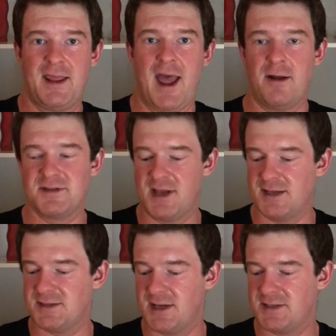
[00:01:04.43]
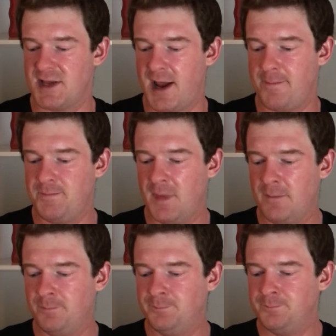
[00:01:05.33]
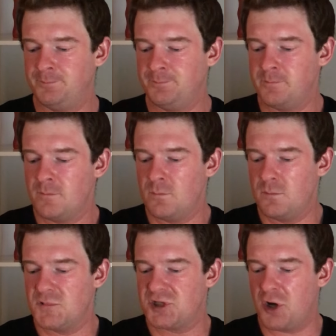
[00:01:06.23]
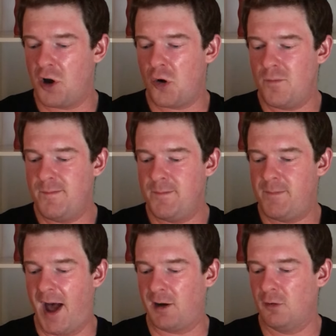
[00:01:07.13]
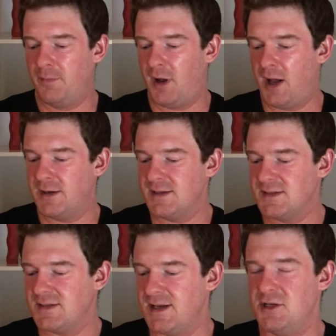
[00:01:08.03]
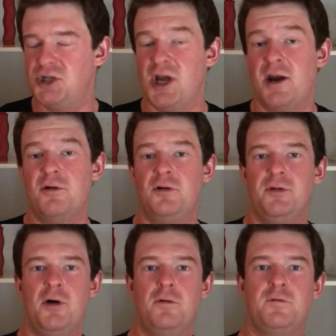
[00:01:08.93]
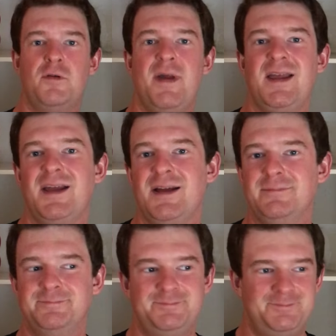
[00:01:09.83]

that counts, as they say. So Paco Rabanne is in general known for making,